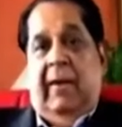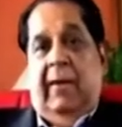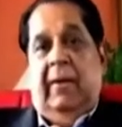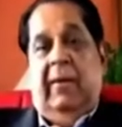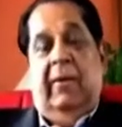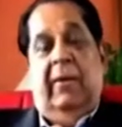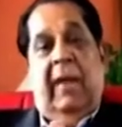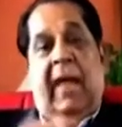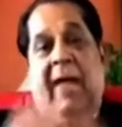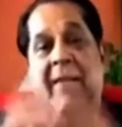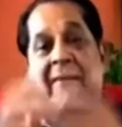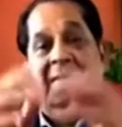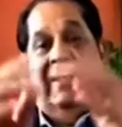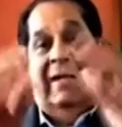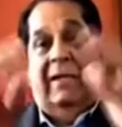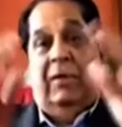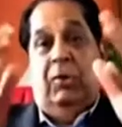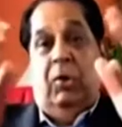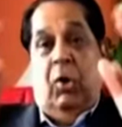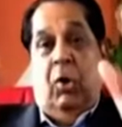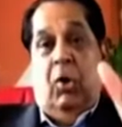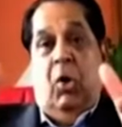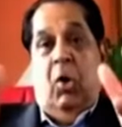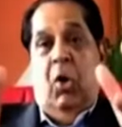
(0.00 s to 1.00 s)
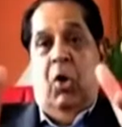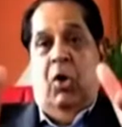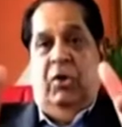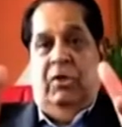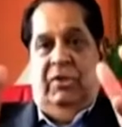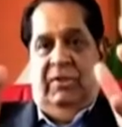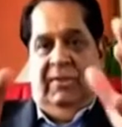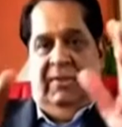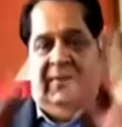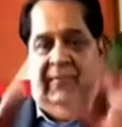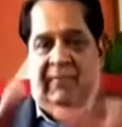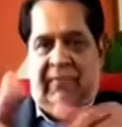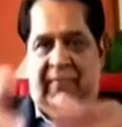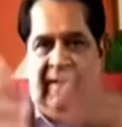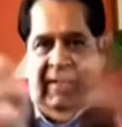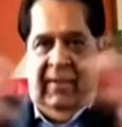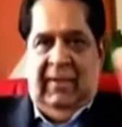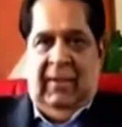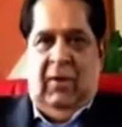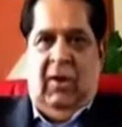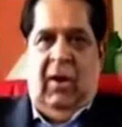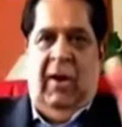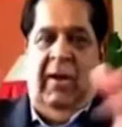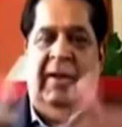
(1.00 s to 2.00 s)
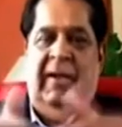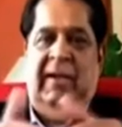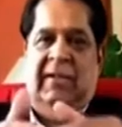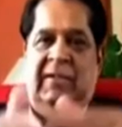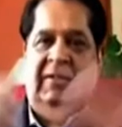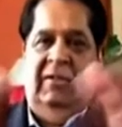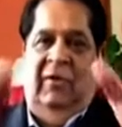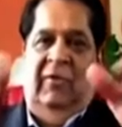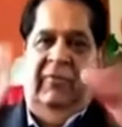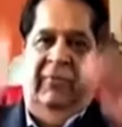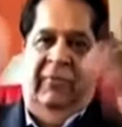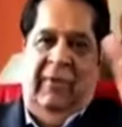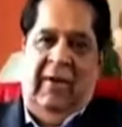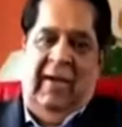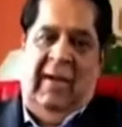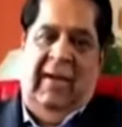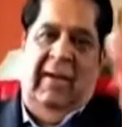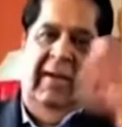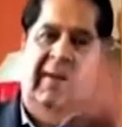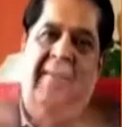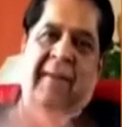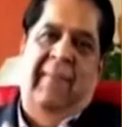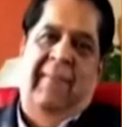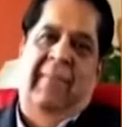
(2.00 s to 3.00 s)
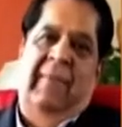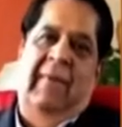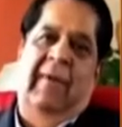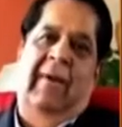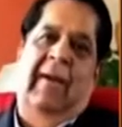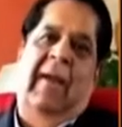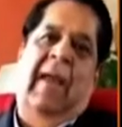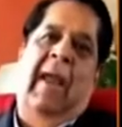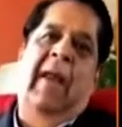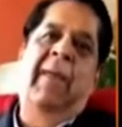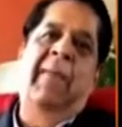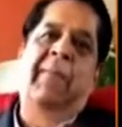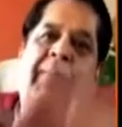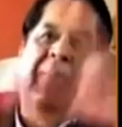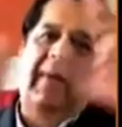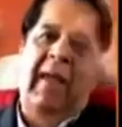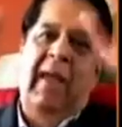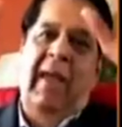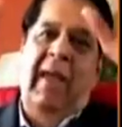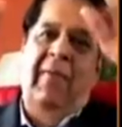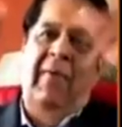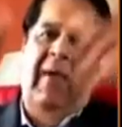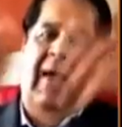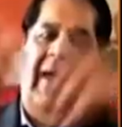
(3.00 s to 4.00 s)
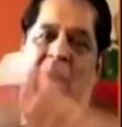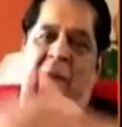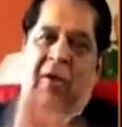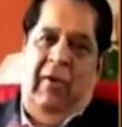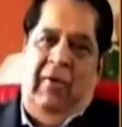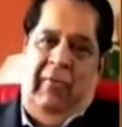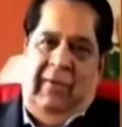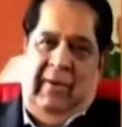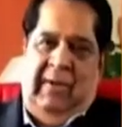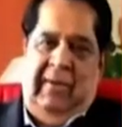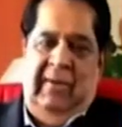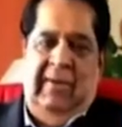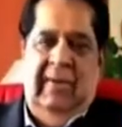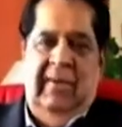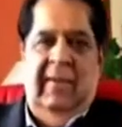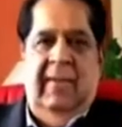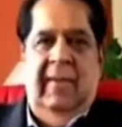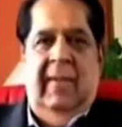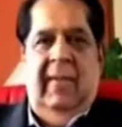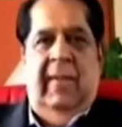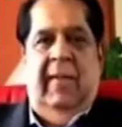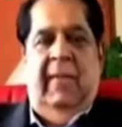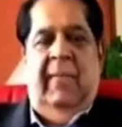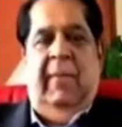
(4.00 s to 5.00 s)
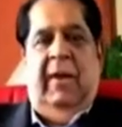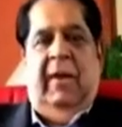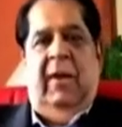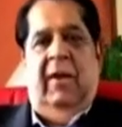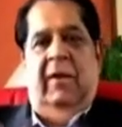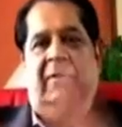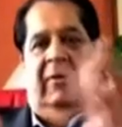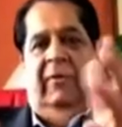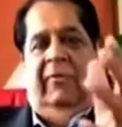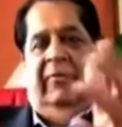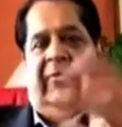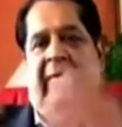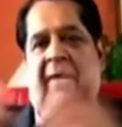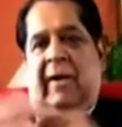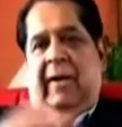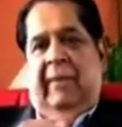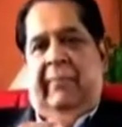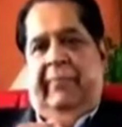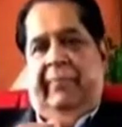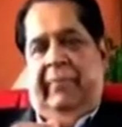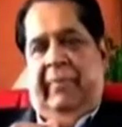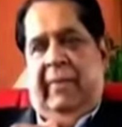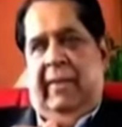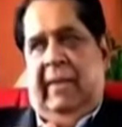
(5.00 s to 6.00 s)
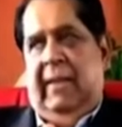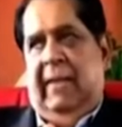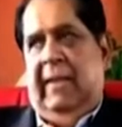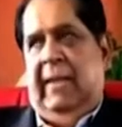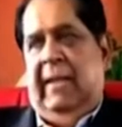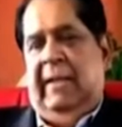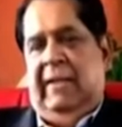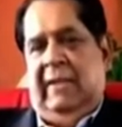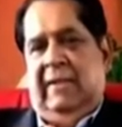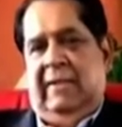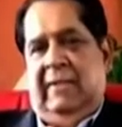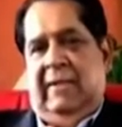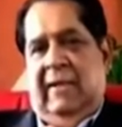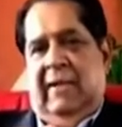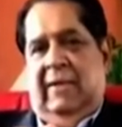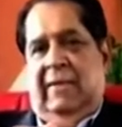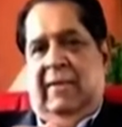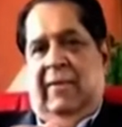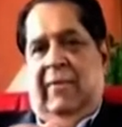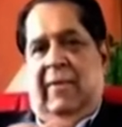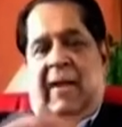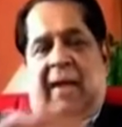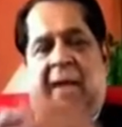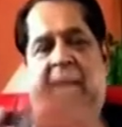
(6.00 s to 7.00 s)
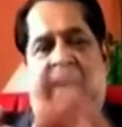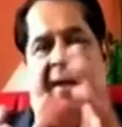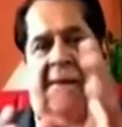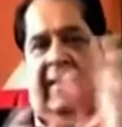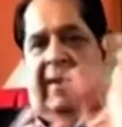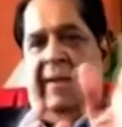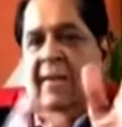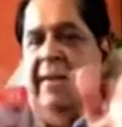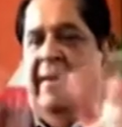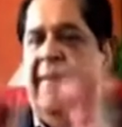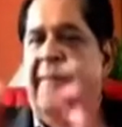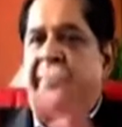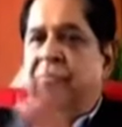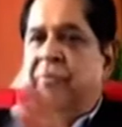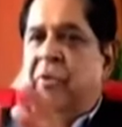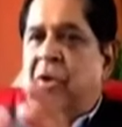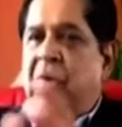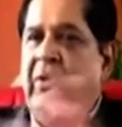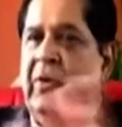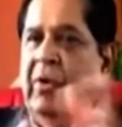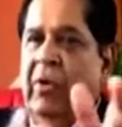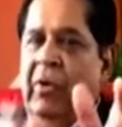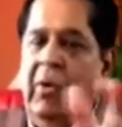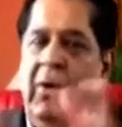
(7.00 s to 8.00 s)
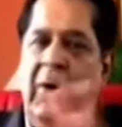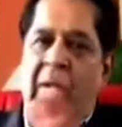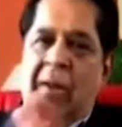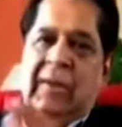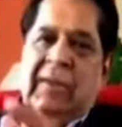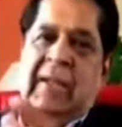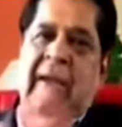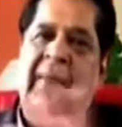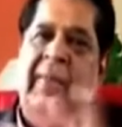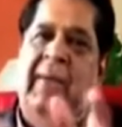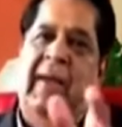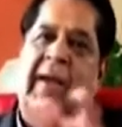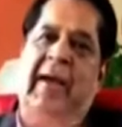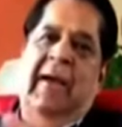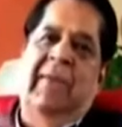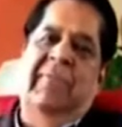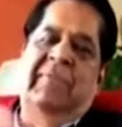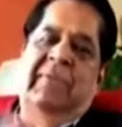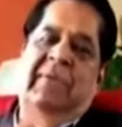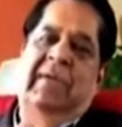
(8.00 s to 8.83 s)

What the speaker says: asset corrodes in the context of the NPA value of it, because of interest rates that we're carrying, so the whole thing becomes